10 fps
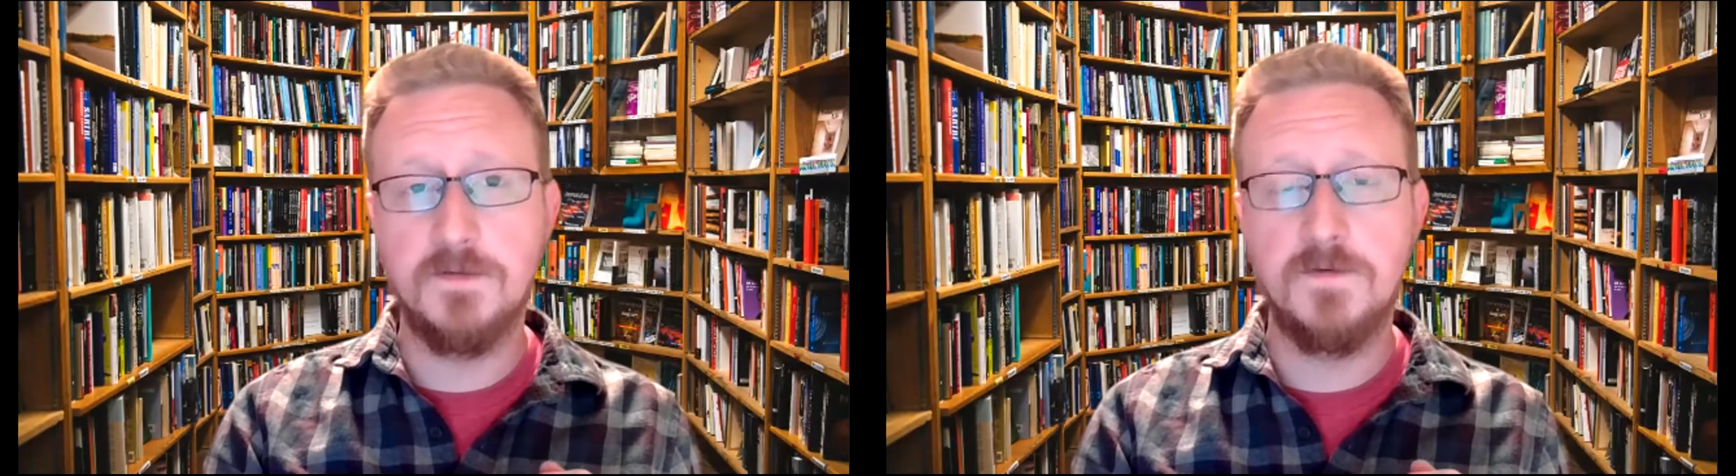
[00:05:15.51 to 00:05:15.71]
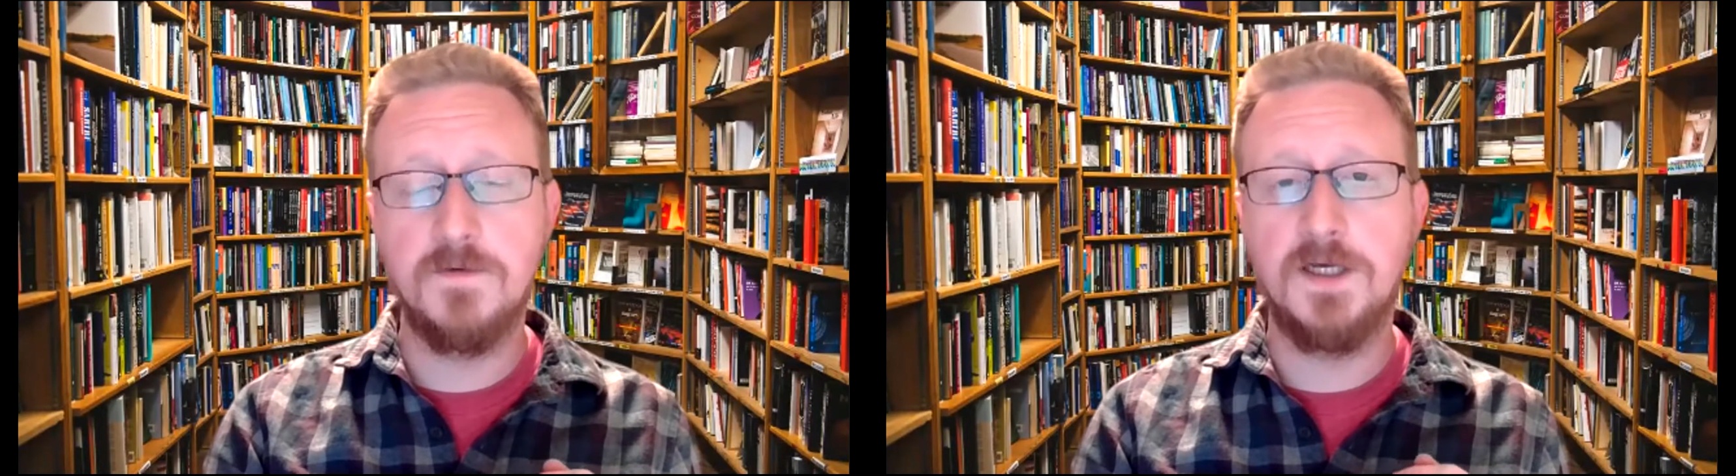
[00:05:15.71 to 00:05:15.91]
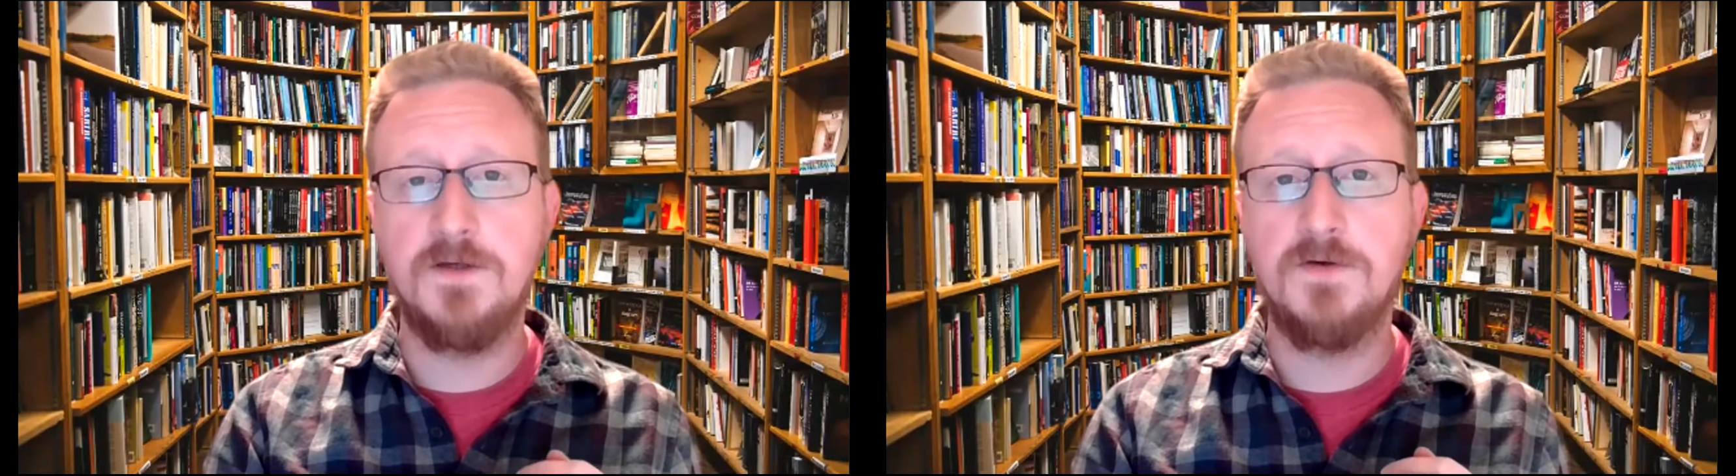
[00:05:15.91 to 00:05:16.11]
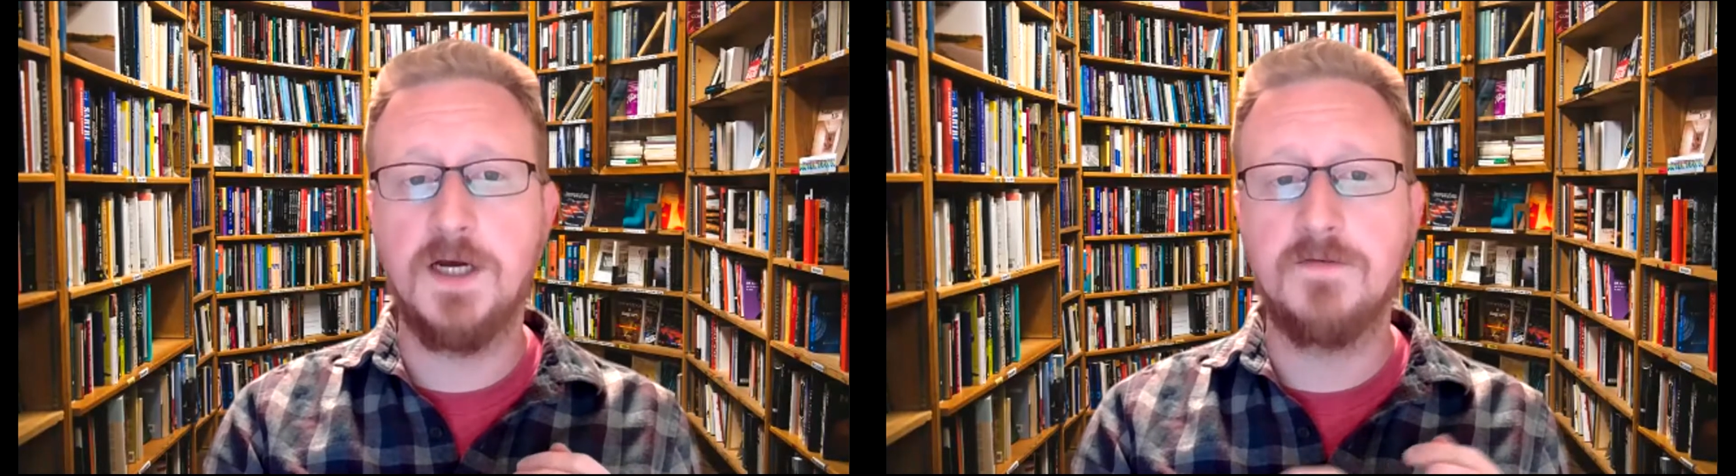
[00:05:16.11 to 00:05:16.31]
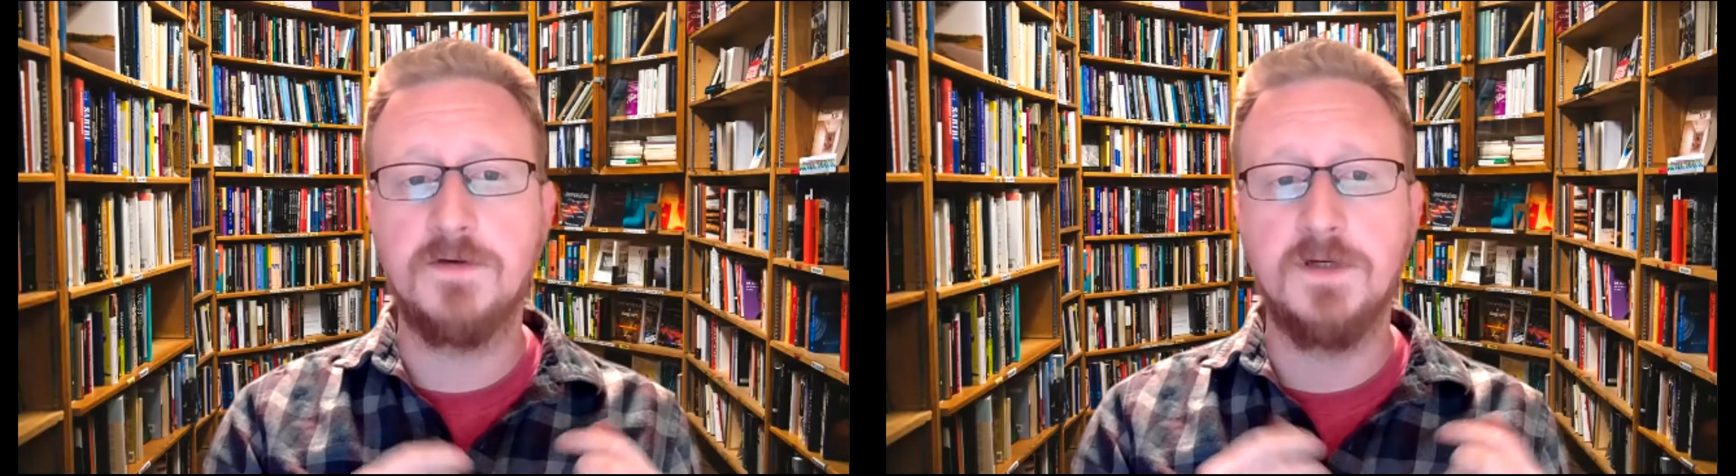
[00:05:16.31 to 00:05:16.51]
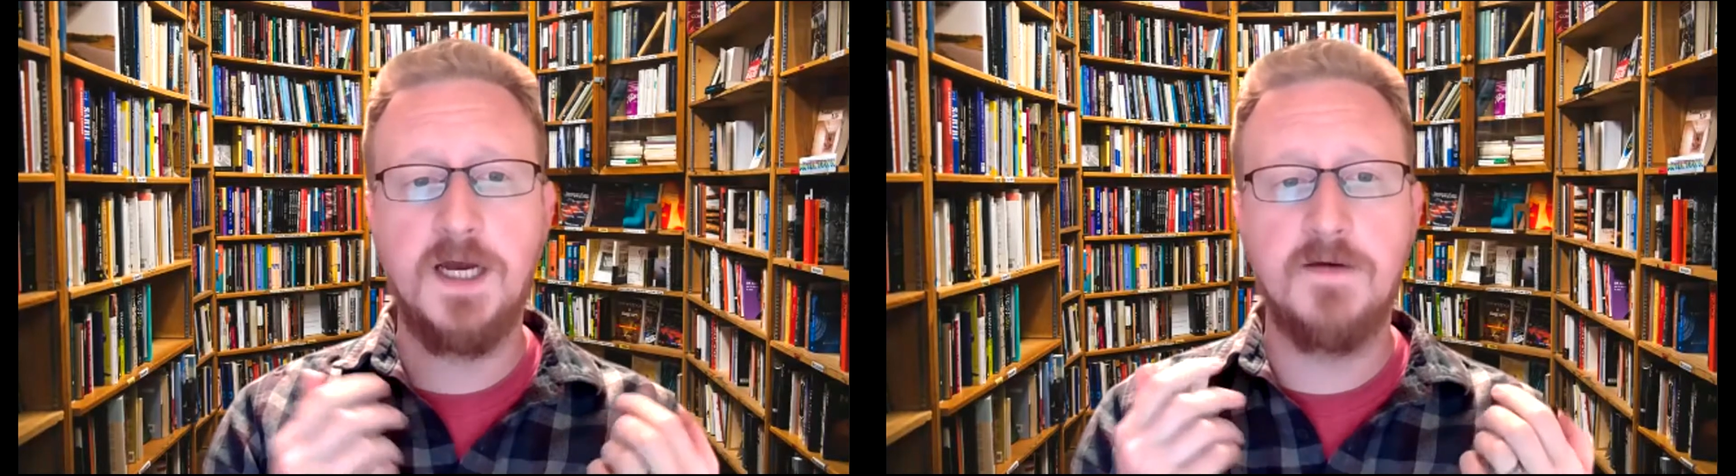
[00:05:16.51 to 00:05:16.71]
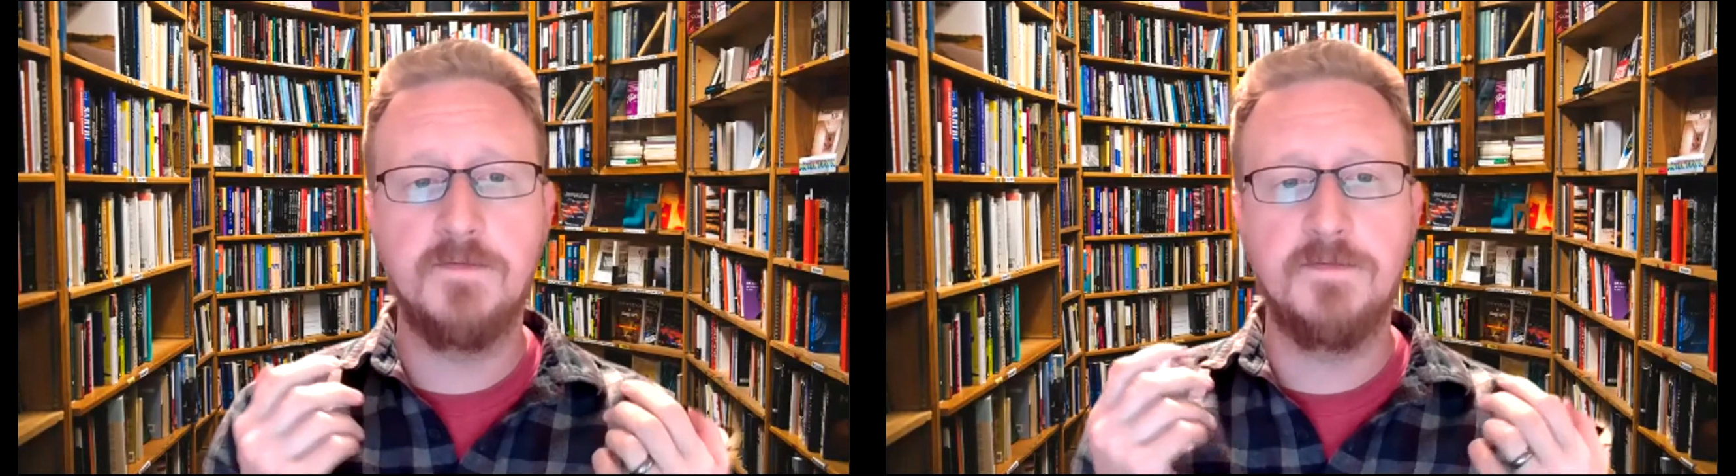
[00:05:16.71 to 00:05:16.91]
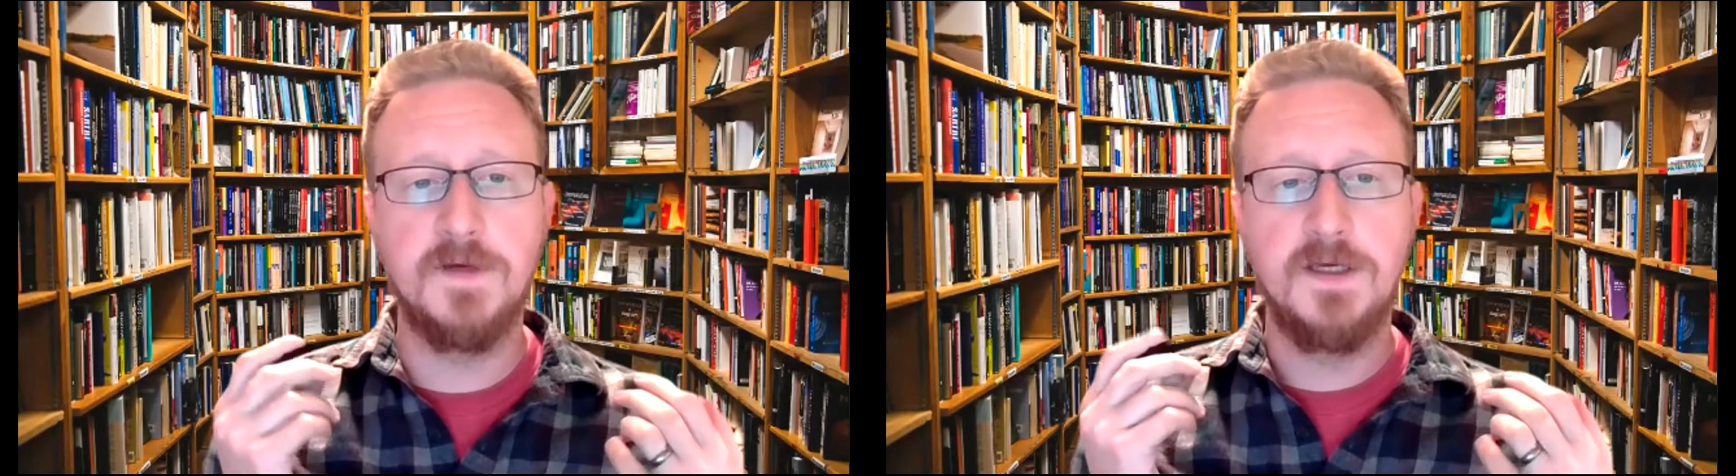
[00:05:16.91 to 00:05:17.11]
so that you guys can have